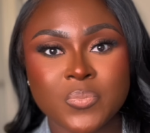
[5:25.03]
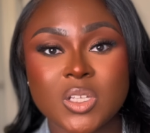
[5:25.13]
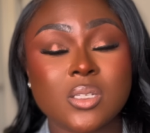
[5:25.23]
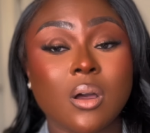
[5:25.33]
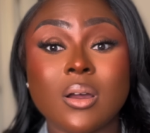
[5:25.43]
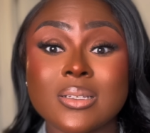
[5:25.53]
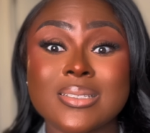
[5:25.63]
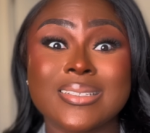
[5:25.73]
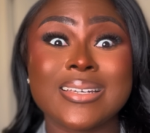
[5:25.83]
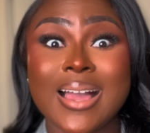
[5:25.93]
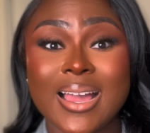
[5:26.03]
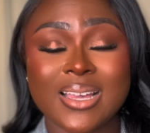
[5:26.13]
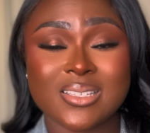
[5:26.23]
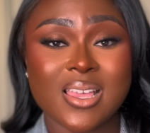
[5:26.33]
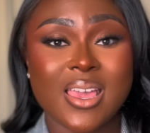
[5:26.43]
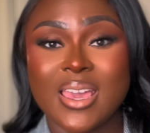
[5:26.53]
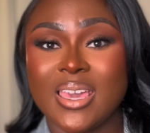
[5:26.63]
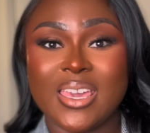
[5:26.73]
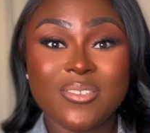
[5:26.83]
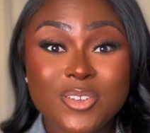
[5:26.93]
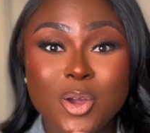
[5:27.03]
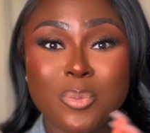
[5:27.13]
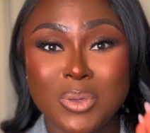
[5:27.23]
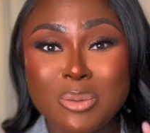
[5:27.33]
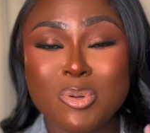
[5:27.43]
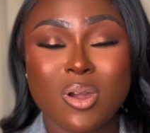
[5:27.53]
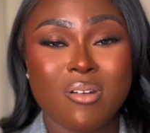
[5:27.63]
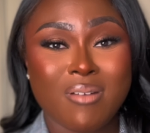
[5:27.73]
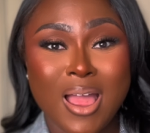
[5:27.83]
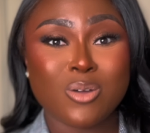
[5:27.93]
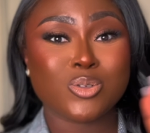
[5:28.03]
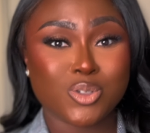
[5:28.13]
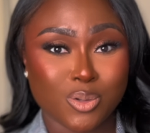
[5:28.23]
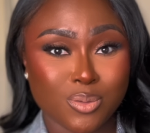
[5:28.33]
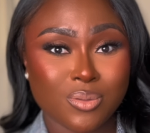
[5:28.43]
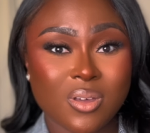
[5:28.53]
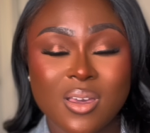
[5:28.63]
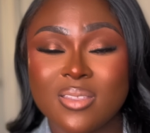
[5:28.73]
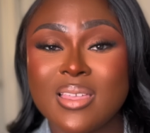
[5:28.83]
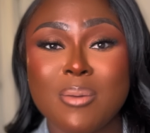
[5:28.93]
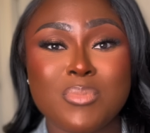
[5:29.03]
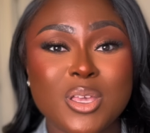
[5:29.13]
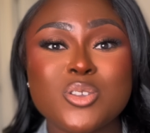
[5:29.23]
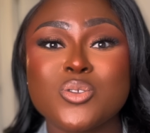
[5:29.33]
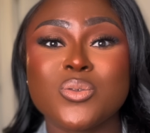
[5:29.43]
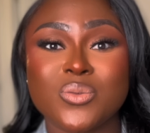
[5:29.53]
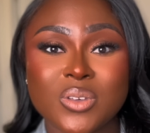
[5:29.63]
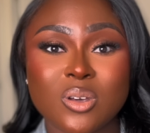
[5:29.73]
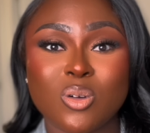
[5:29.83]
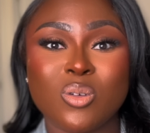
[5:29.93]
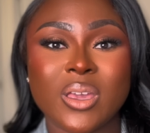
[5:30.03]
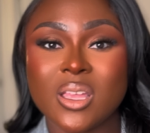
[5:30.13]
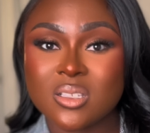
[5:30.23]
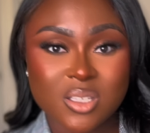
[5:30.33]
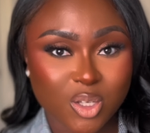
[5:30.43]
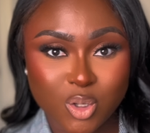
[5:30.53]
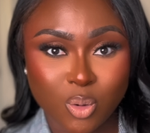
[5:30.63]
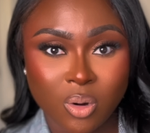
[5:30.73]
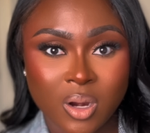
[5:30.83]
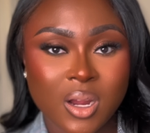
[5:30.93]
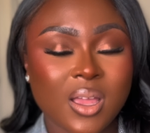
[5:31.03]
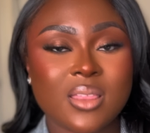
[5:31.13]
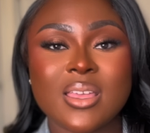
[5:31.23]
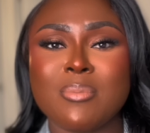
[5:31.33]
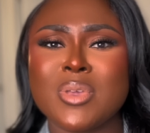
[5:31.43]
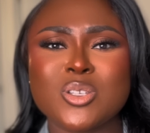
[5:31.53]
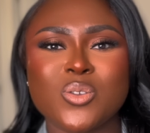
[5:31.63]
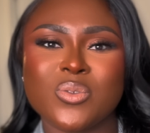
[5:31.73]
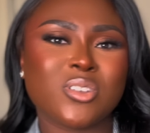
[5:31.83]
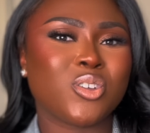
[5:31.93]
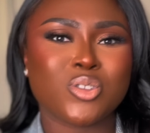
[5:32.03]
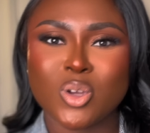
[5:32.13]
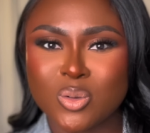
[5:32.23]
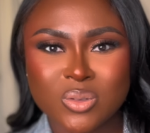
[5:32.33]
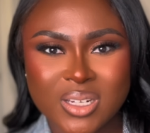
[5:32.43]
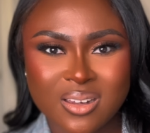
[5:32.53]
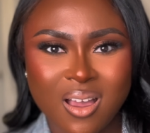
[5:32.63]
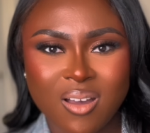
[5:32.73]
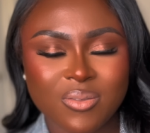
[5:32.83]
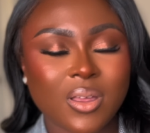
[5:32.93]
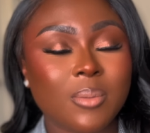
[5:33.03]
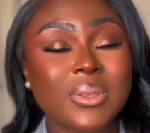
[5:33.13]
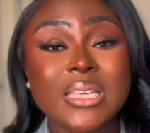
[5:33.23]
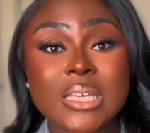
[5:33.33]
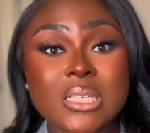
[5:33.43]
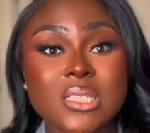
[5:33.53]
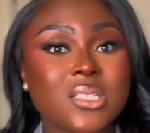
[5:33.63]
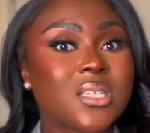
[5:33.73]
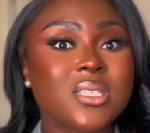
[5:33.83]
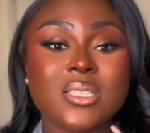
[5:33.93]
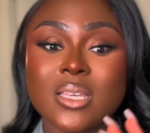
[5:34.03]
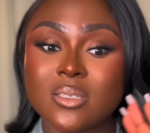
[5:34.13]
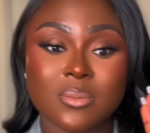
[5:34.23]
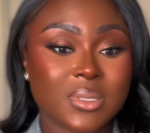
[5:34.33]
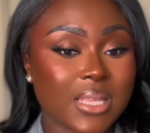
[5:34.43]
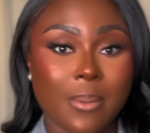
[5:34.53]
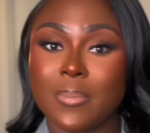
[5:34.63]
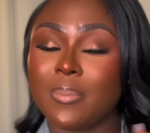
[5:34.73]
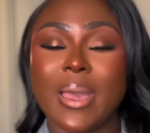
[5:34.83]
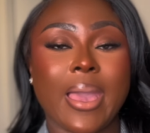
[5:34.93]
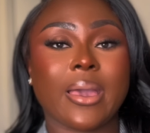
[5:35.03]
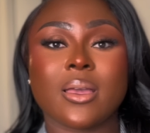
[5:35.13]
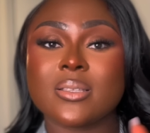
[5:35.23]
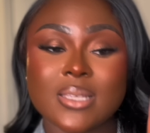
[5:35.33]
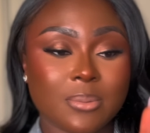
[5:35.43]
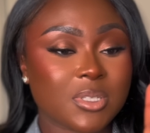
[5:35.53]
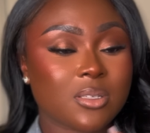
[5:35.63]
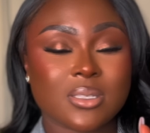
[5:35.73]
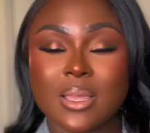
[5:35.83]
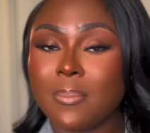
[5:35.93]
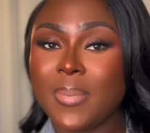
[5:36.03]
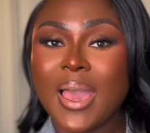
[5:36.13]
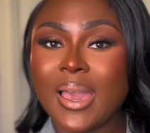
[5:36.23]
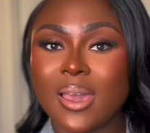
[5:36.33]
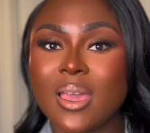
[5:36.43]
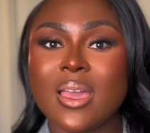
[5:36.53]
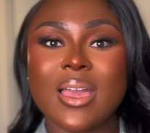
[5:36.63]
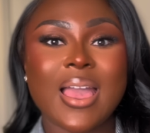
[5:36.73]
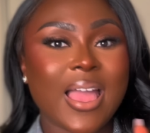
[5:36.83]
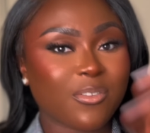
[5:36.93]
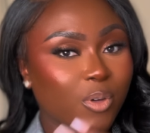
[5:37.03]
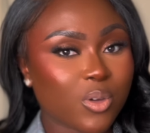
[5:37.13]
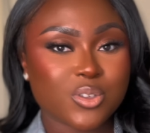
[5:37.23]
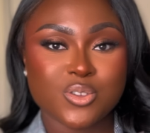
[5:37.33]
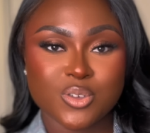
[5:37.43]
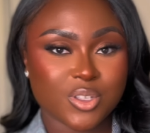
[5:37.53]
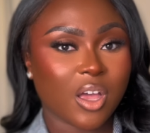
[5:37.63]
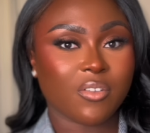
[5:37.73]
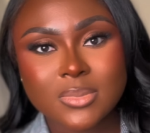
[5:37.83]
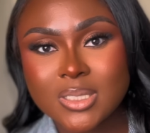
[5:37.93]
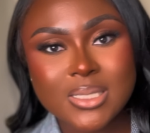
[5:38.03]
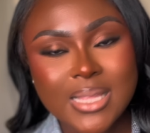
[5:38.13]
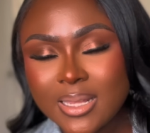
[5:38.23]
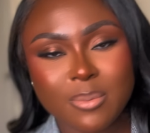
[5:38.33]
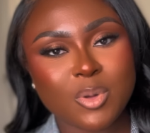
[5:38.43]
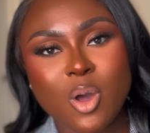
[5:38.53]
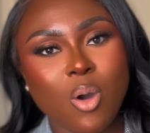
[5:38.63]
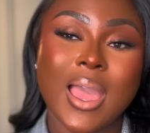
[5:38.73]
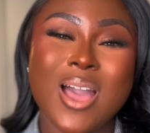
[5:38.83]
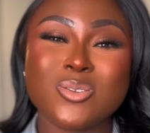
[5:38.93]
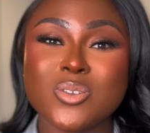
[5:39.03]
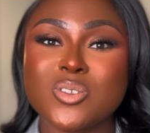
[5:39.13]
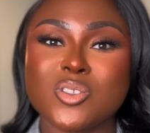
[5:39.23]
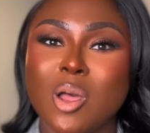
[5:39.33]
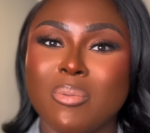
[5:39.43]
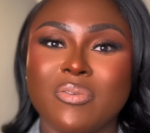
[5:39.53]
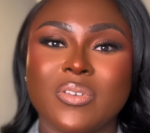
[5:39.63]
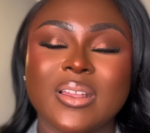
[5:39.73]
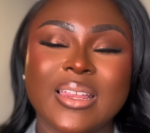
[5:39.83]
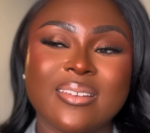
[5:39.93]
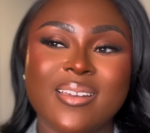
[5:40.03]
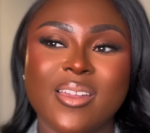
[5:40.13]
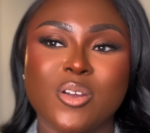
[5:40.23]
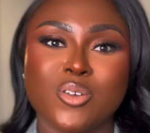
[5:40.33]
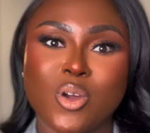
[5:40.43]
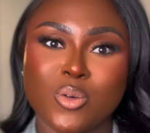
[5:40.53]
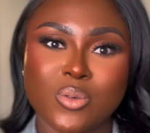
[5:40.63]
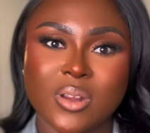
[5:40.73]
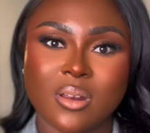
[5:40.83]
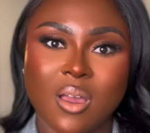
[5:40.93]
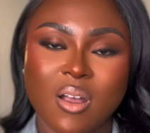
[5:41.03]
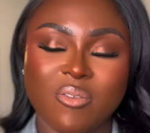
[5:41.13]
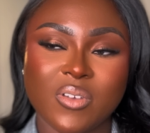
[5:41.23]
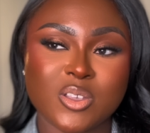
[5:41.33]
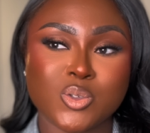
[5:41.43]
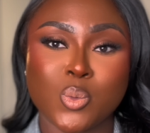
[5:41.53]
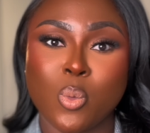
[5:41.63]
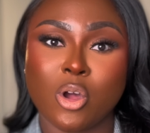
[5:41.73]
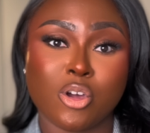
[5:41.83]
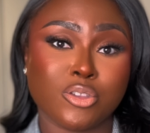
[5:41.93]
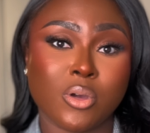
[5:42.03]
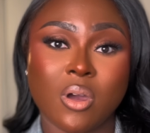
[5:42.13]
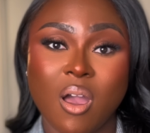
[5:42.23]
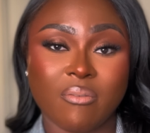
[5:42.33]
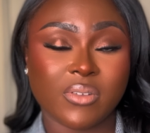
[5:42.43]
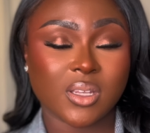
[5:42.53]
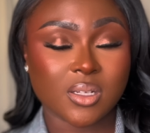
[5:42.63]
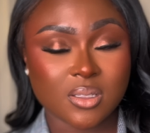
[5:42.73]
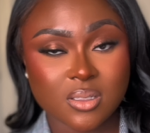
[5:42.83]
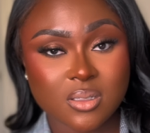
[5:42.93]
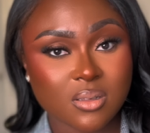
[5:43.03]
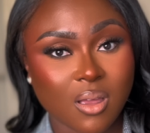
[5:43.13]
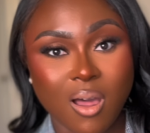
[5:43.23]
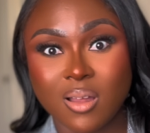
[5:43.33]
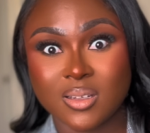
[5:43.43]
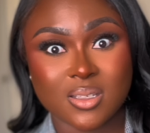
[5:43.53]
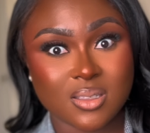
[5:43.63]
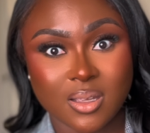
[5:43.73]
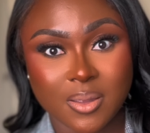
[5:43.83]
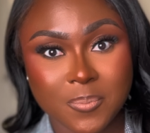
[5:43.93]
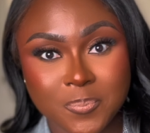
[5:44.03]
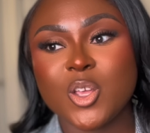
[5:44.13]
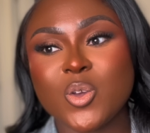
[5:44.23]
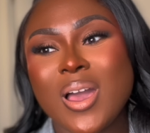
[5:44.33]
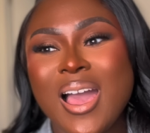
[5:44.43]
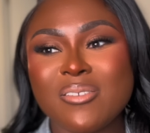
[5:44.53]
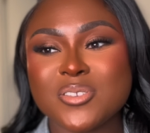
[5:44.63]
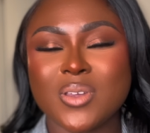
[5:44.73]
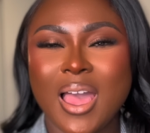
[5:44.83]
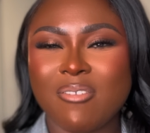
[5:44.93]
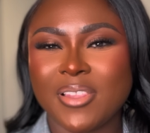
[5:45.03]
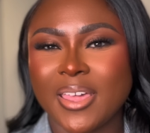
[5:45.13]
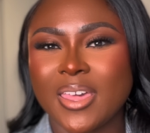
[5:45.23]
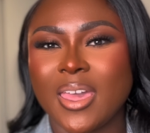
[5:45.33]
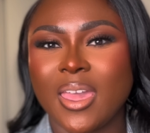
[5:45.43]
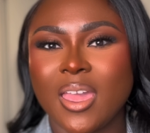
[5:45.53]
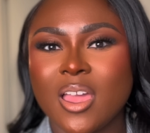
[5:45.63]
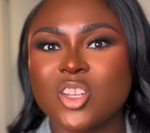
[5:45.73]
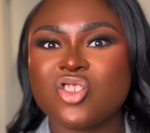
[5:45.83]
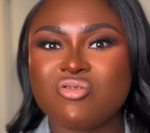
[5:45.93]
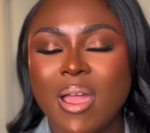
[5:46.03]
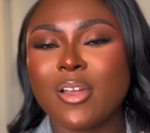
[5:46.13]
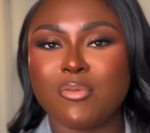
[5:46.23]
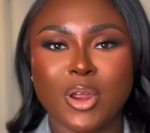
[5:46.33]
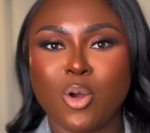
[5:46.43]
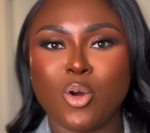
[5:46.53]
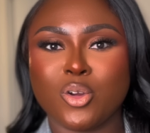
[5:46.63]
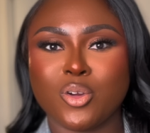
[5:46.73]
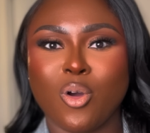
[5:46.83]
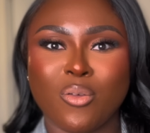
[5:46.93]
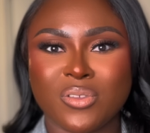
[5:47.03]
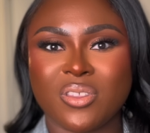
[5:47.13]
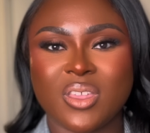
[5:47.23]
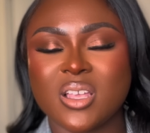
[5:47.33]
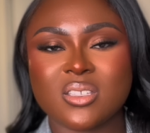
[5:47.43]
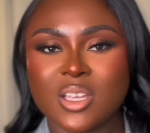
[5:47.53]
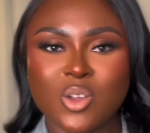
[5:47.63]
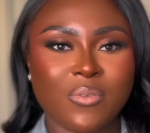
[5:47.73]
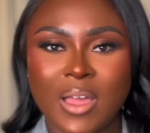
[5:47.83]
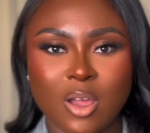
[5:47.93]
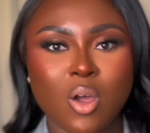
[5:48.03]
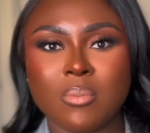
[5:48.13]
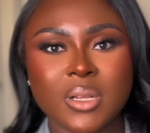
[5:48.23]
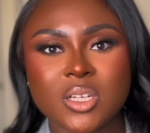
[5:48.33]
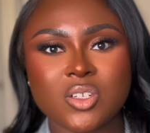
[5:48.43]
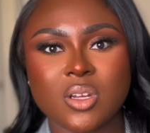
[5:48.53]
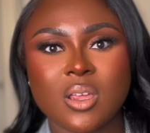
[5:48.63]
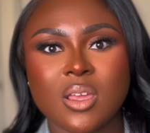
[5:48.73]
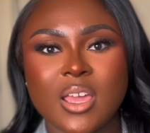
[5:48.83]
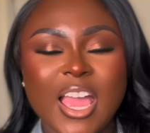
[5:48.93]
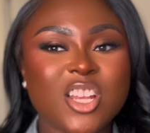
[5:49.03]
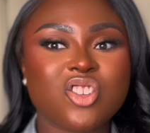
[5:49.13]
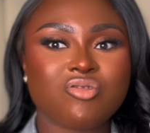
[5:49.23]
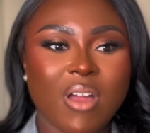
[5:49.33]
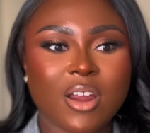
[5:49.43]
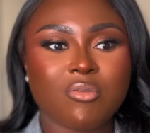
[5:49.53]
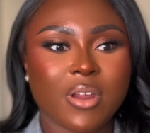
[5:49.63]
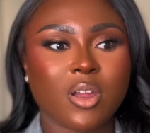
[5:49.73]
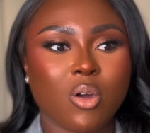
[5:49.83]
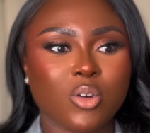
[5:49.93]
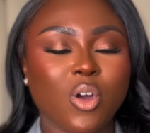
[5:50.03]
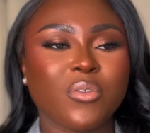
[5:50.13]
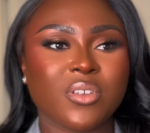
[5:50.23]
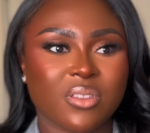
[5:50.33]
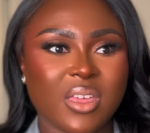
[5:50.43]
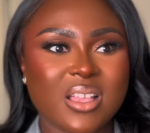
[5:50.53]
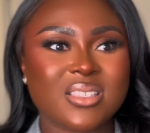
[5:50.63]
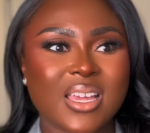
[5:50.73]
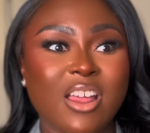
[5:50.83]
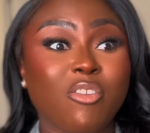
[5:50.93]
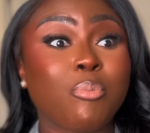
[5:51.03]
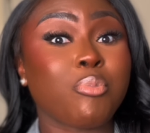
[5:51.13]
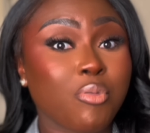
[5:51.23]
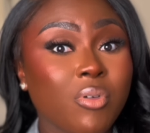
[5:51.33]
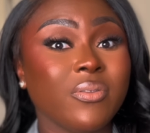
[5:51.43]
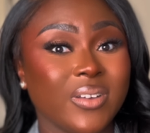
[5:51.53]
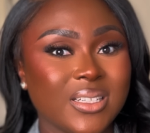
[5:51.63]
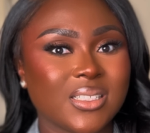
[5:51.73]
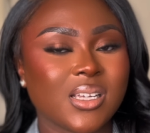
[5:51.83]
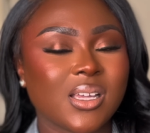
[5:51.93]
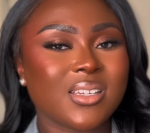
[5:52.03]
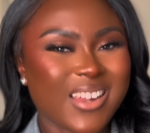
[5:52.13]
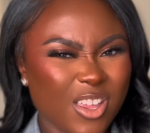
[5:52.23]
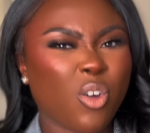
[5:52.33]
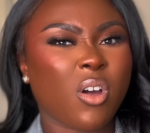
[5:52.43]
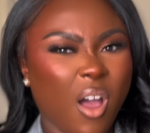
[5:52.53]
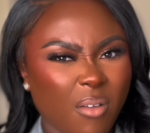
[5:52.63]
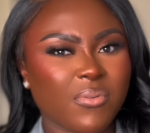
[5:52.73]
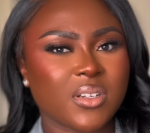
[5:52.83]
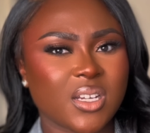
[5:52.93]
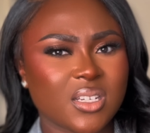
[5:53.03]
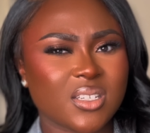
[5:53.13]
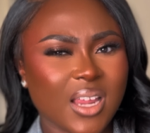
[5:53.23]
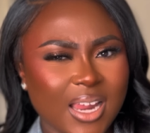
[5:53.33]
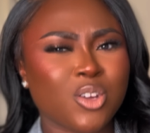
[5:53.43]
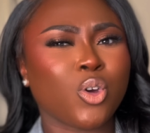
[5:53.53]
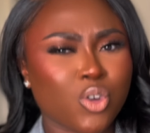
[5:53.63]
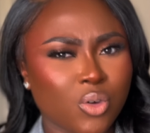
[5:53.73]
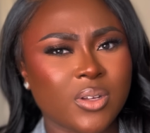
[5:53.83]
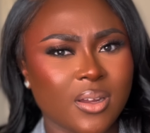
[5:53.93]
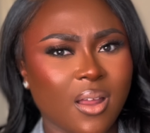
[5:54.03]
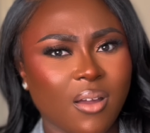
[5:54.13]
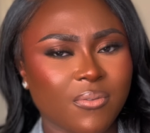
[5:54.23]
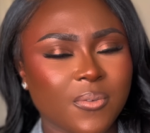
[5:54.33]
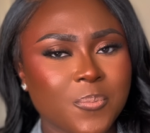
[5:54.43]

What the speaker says: So honestly, guys, if there are people around you that makes you feel insecure, that makes you feel you're not good enough, please just take some step back. Take some step back and focus on yourself. Just let them go. How to stop feeling that you're not good enough is to work on your confidence, honestly. You have to have like a track record of the things that you have accomplished and track record of the things that have proven that you're confident and you're good enough.